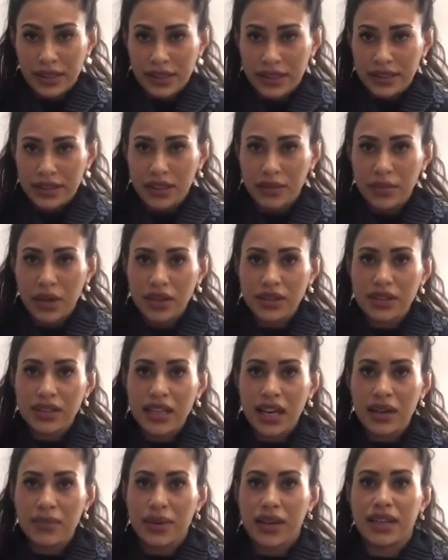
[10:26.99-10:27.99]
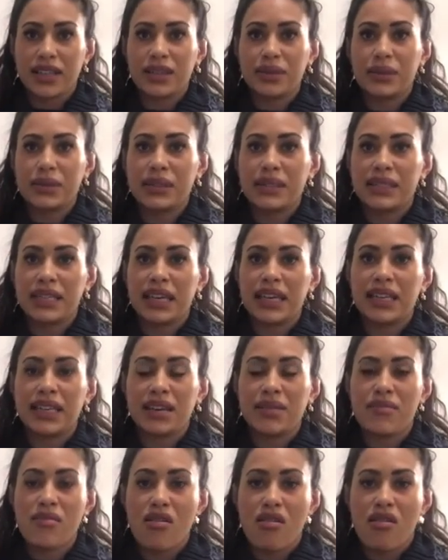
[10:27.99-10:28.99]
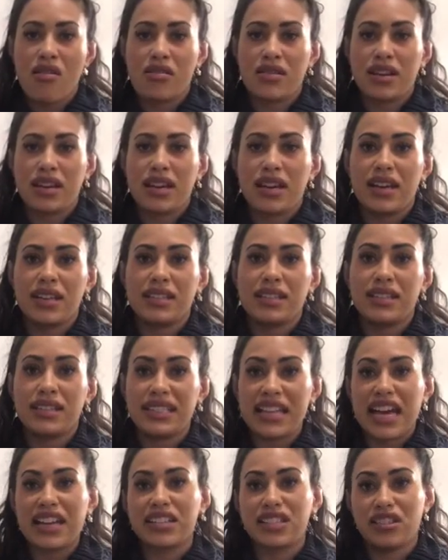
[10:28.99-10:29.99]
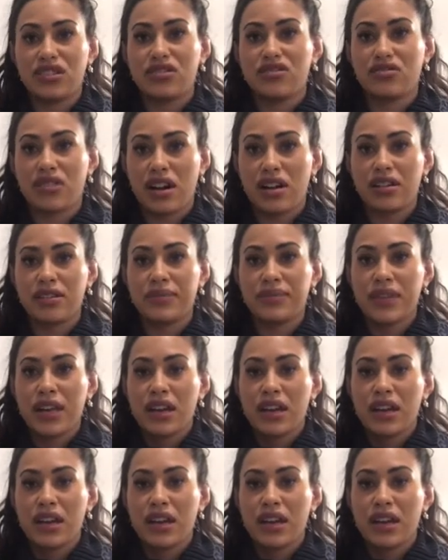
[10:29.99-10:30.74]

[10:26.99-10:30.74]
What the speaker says: So most diabetics will see them on a statin drug,